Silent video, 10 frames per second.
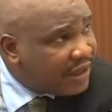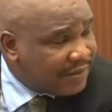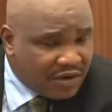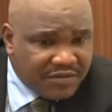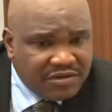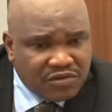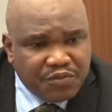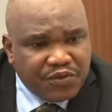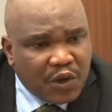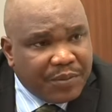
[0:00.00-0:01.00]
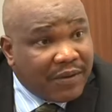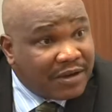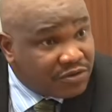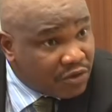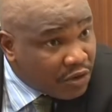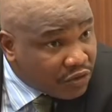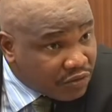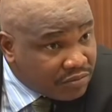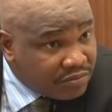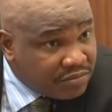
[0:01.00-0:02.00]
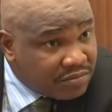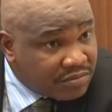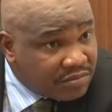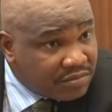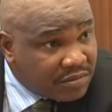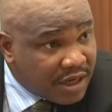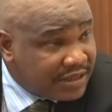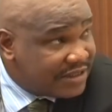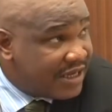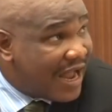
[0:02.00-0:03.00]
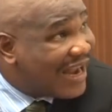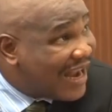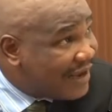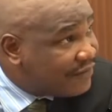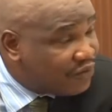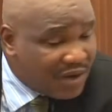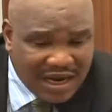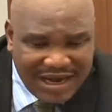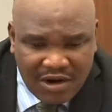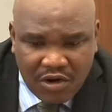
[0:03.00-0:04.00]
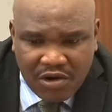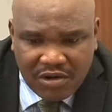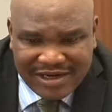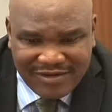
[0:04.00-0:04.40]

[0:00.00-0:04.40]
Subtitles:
I am going to open up our storeroom. That is the archives where all the